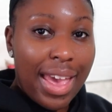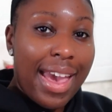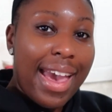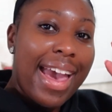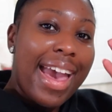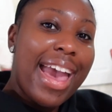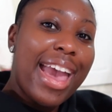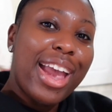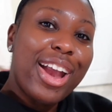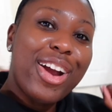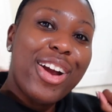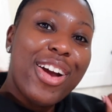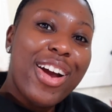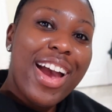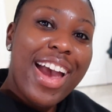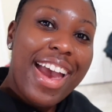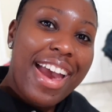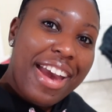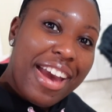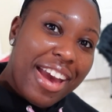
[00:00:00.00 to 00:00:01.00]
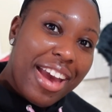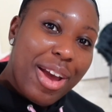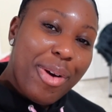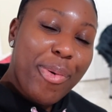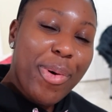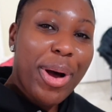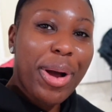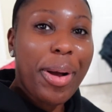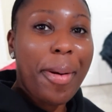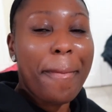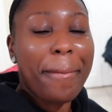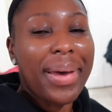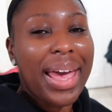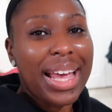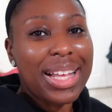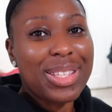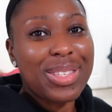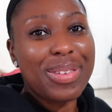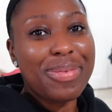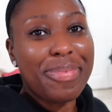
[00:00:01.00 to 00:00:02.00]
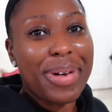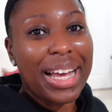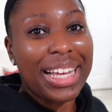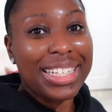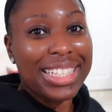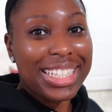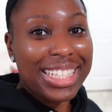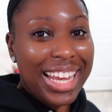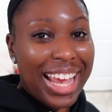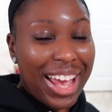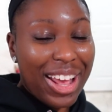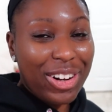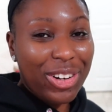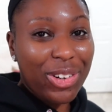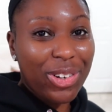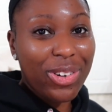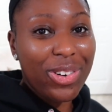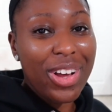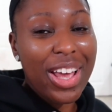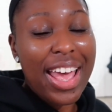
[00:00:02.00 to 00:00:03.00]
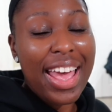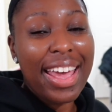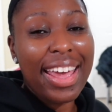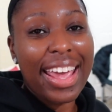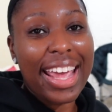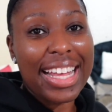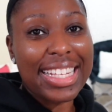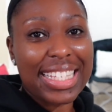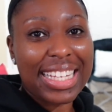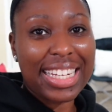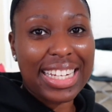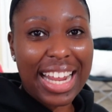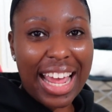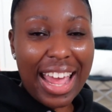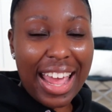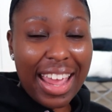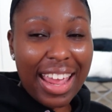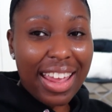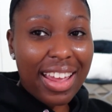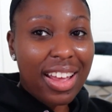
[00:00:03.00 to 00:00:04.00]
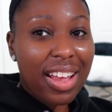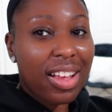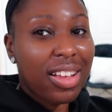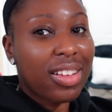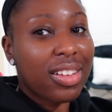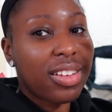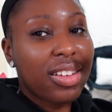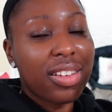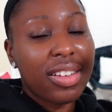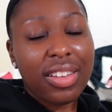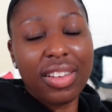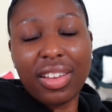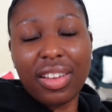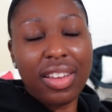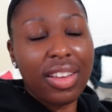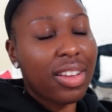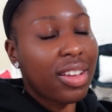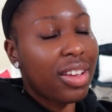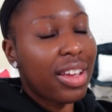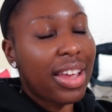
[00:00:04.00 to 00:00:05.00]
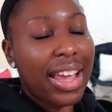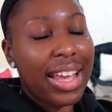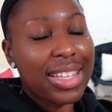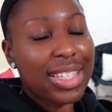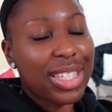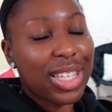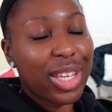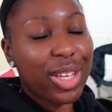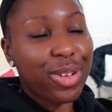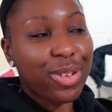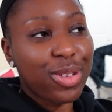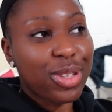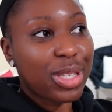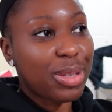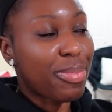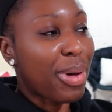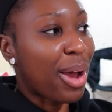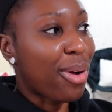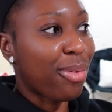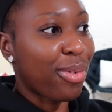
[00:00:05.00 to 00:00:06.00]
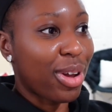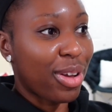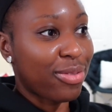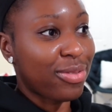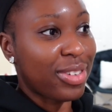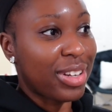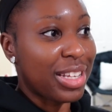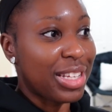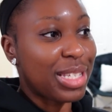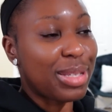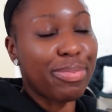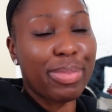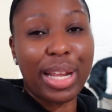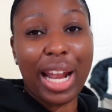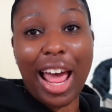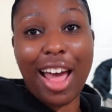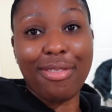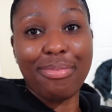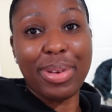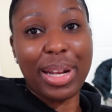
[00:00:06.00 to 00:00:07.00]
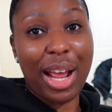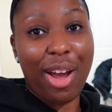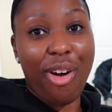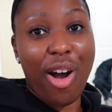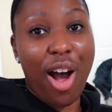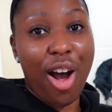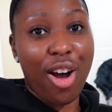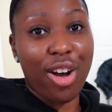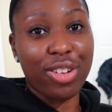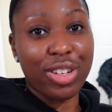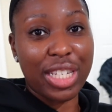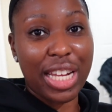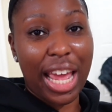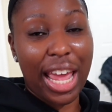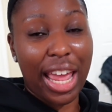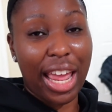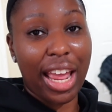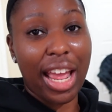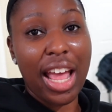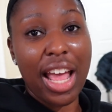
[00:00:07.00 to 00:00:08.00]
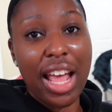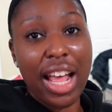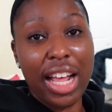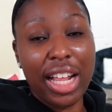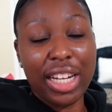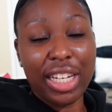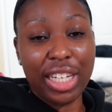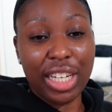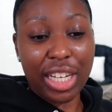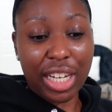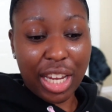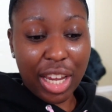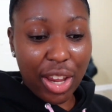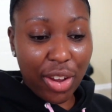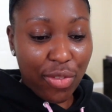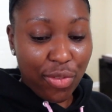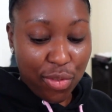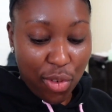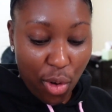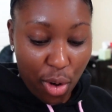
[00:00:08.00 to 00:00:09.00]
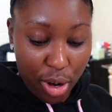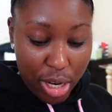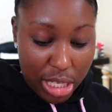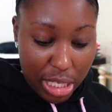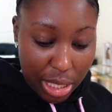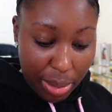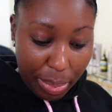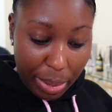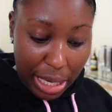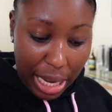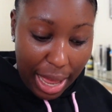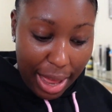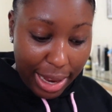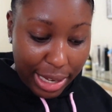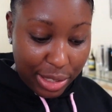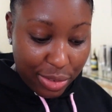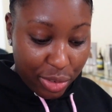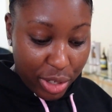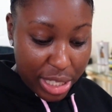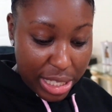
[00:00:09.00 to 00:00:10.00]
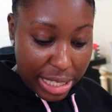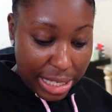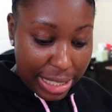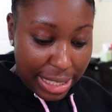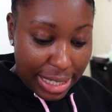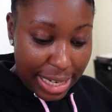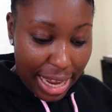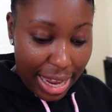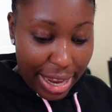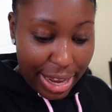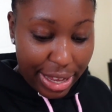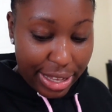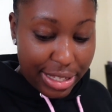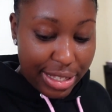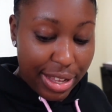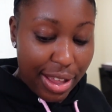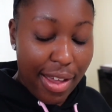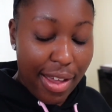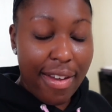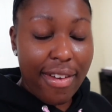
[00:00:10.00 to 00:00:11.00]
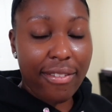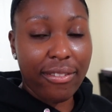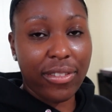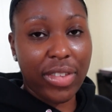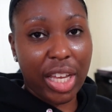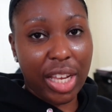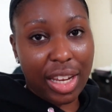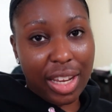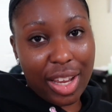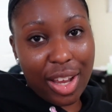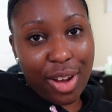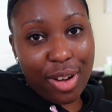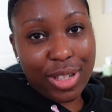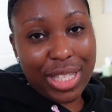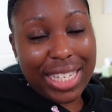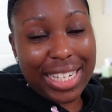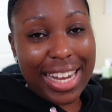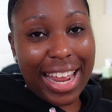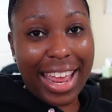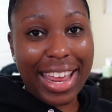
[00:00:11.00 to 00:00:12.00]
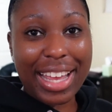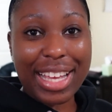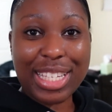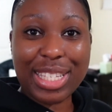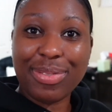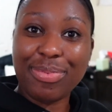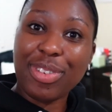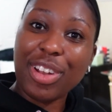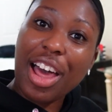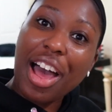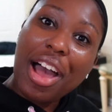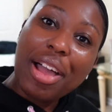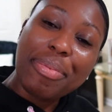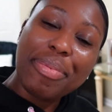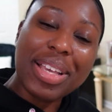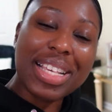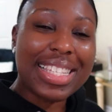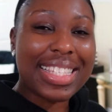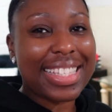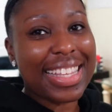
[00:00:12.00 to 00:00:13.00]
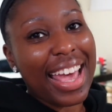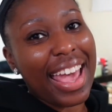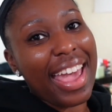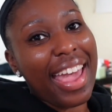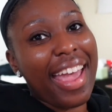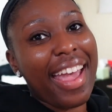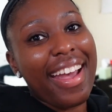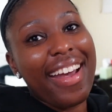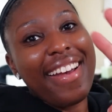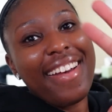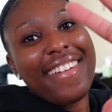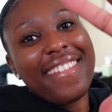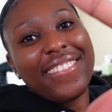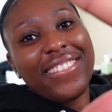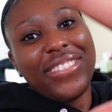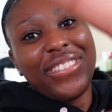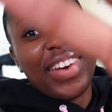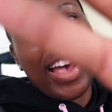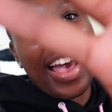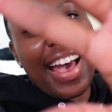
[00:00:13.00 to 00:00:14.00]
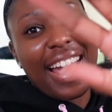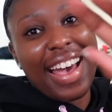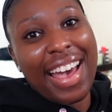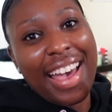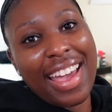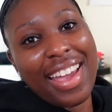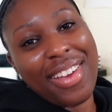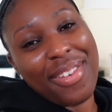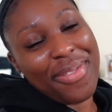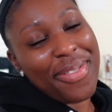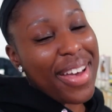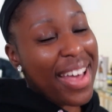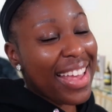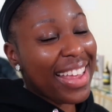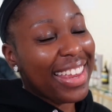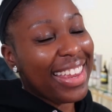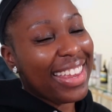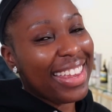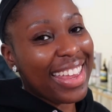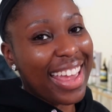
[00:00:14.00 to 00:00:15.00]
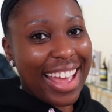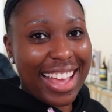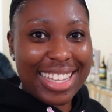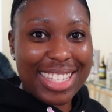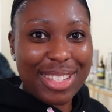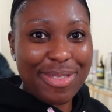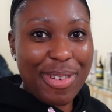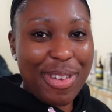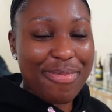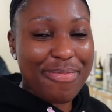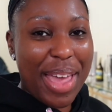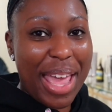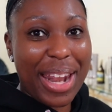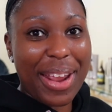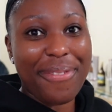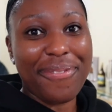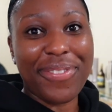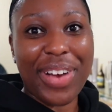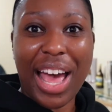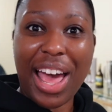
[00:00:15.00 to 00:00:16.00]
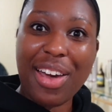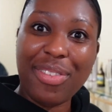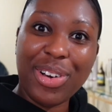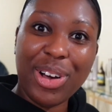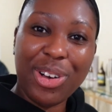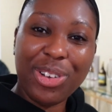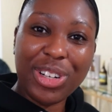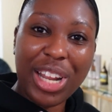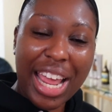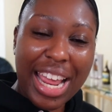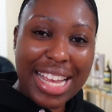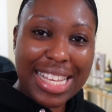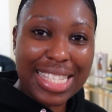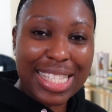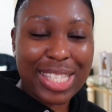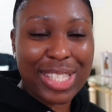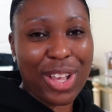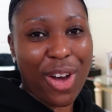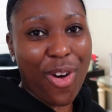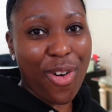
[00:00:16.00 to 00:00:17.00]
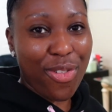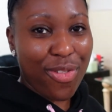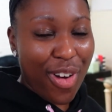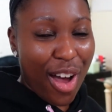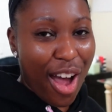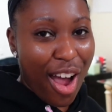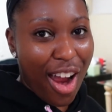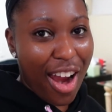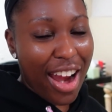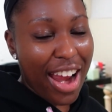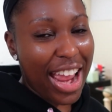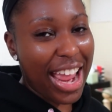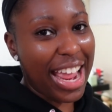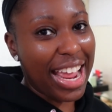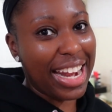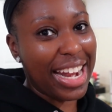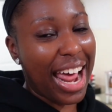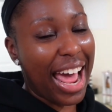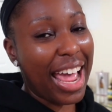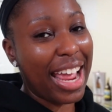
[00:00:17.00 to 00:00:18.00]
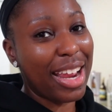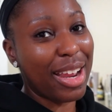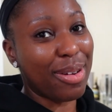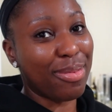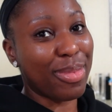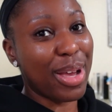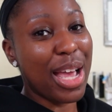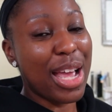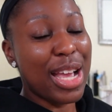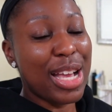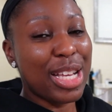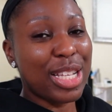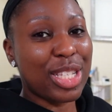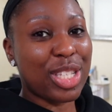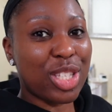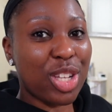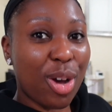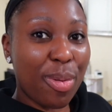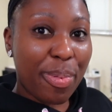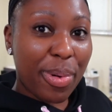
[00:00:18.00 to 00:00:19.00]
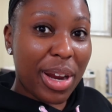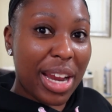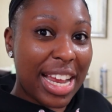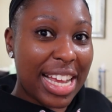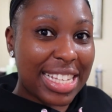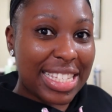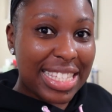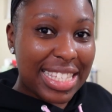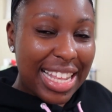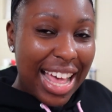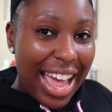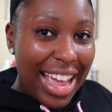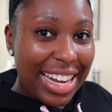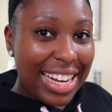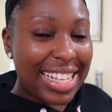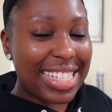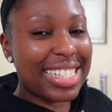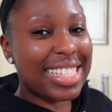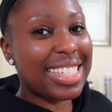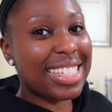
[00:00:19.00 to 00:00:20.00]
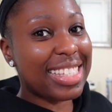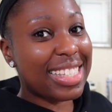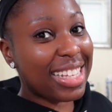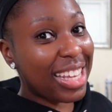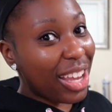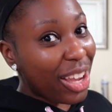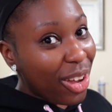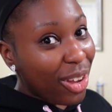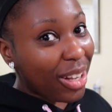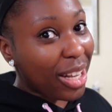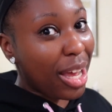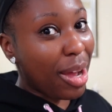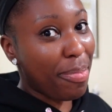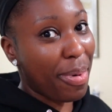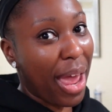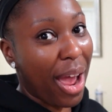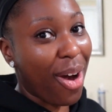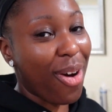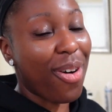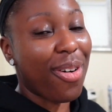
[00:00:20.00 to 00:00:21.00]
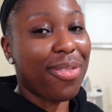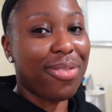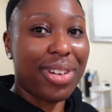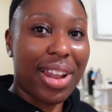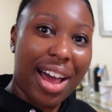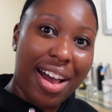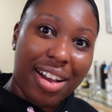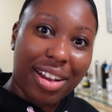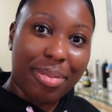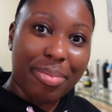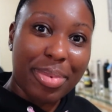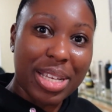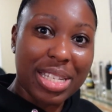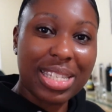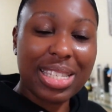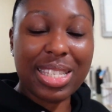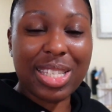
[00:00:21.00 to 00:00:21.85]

Hey girl, hey, welcome back to my channel. And today, excuse my roughness, but I've been out all day looking for supplies for today's video. Today is Vlogmas day 5. Yes, we've made it 5 whole days so far, and I am super excited still about Vlogmas.